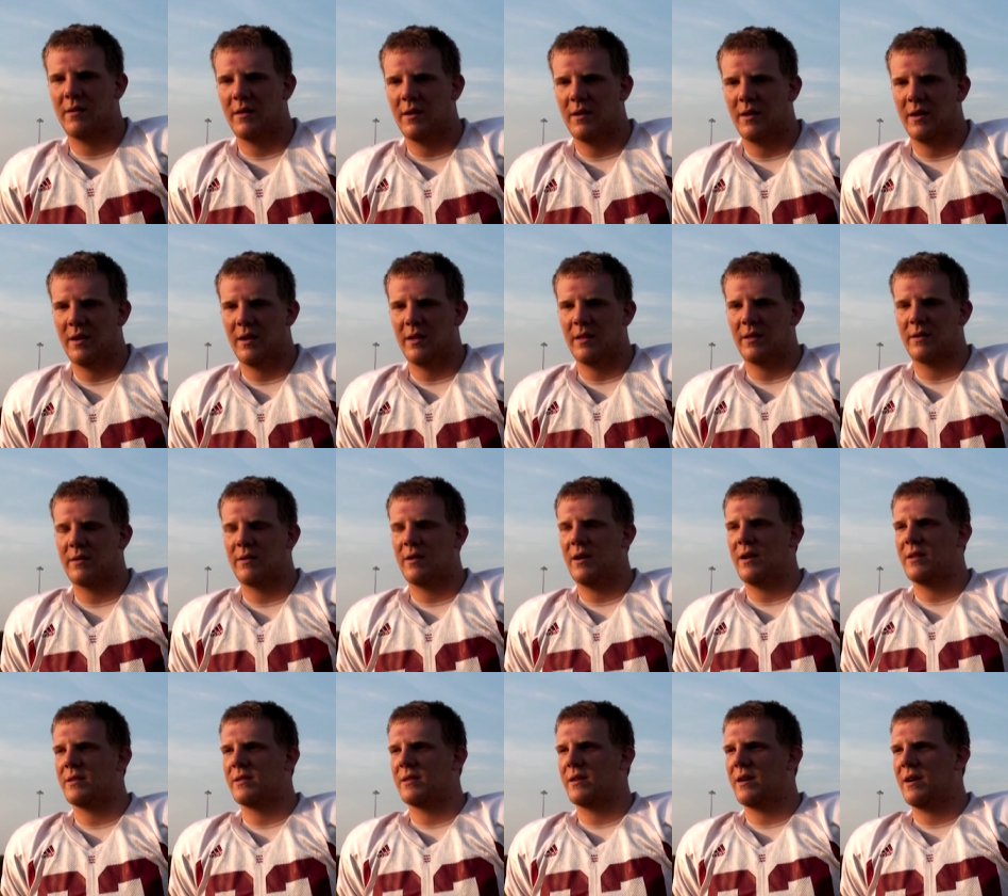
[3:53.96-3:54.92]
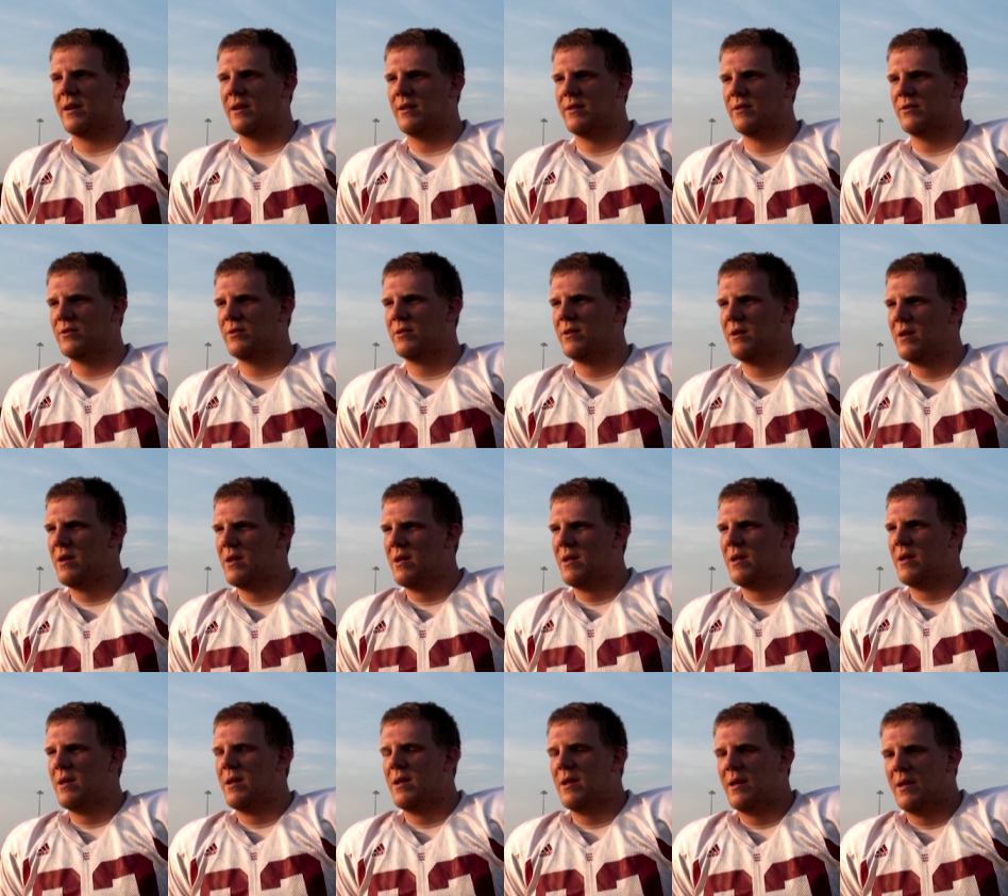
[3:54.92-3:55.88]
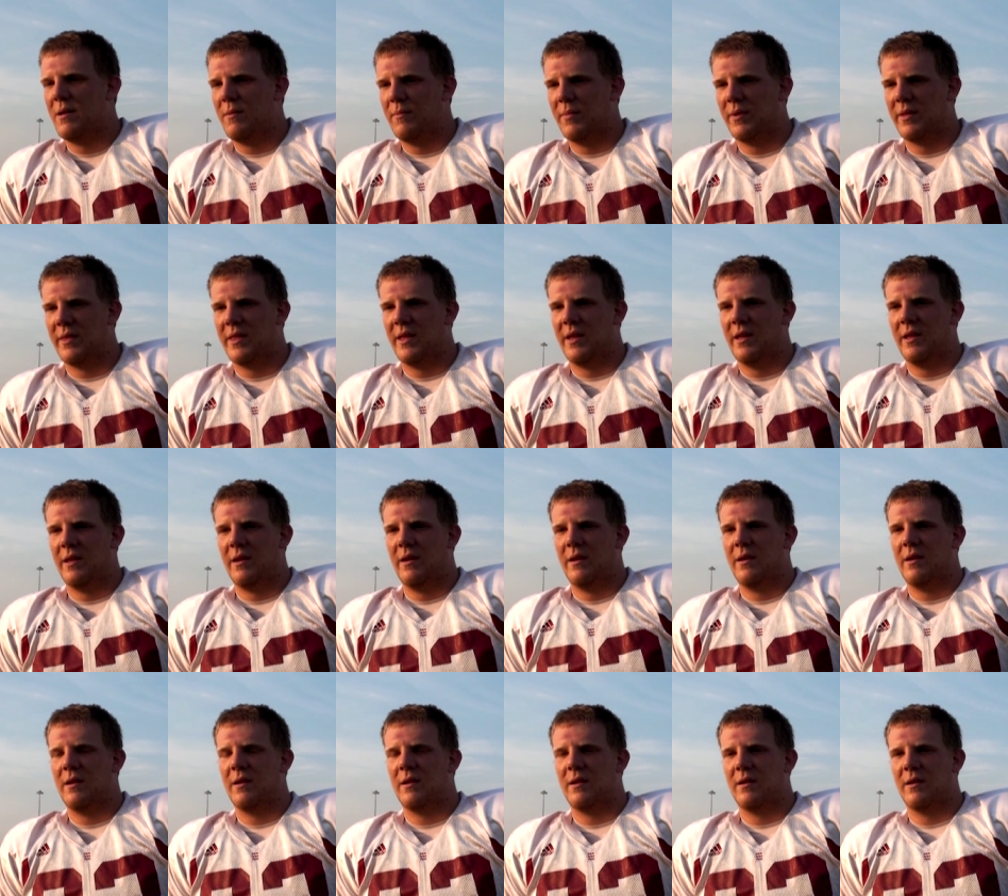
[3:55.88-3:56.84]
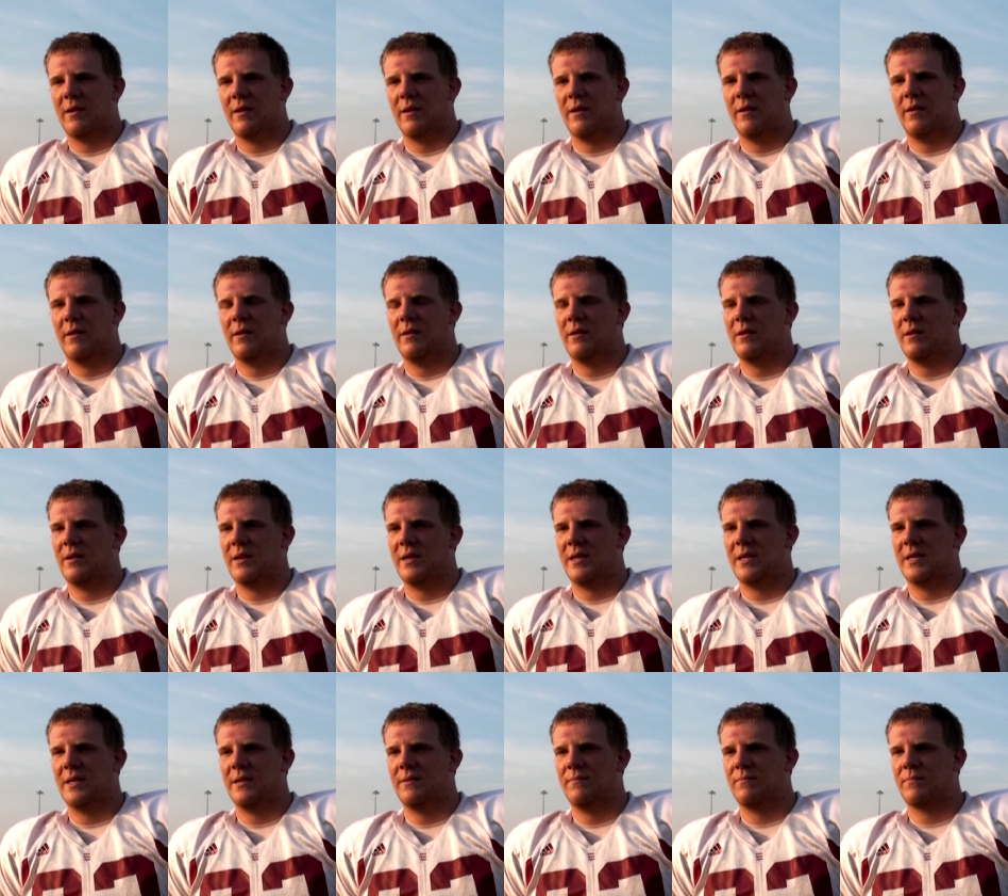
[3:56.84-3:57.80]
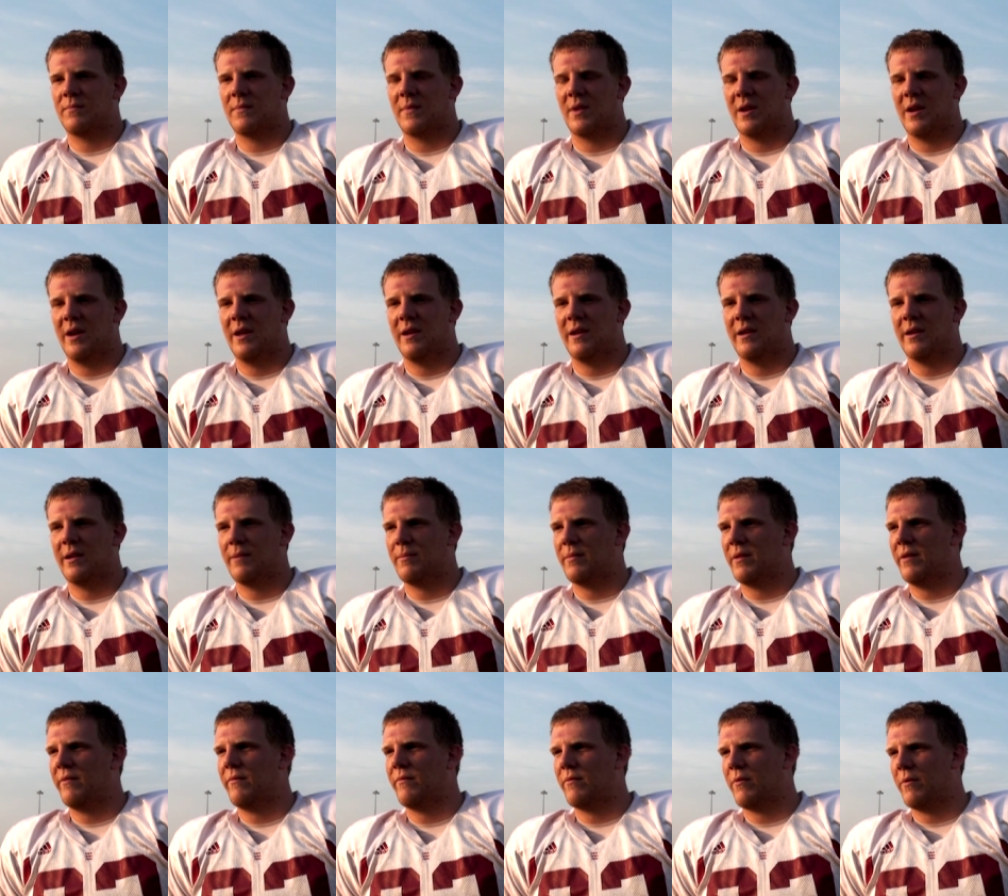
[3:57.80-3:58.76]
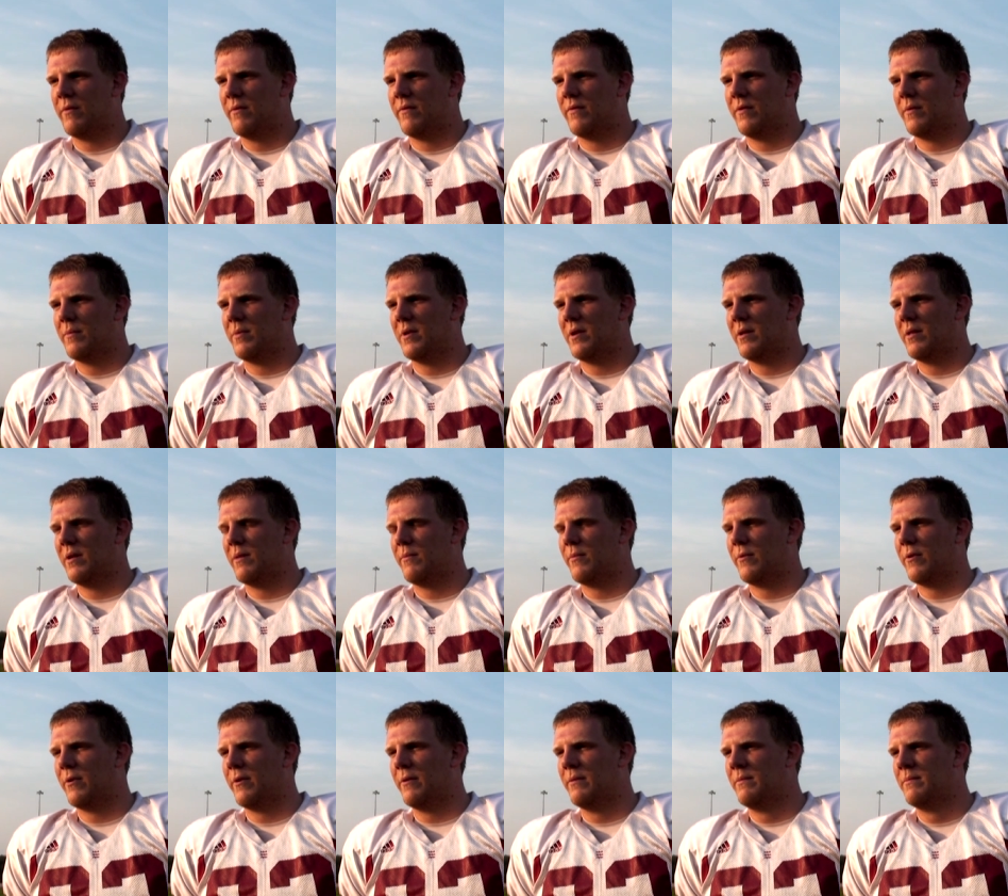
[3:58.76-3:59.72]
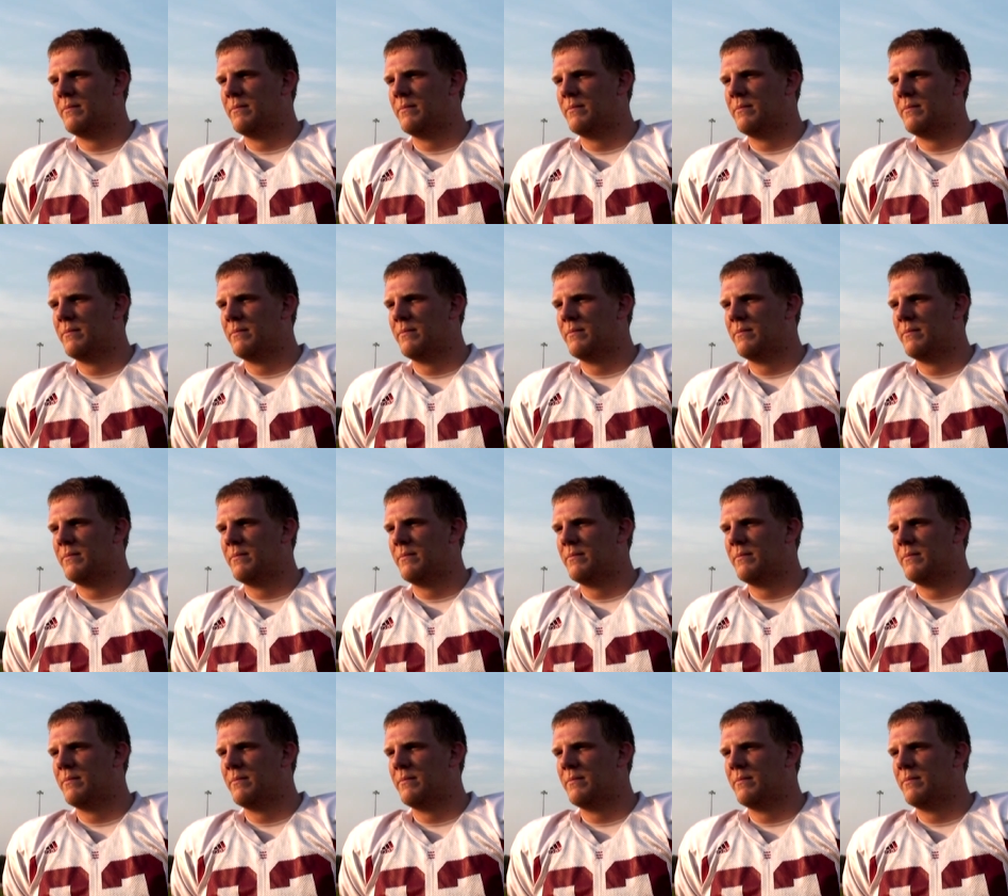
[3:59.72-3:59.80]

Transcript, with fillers: uh, lacrosse in college. Okay. But then, you know, um, I ended up loving fo- football a lot more.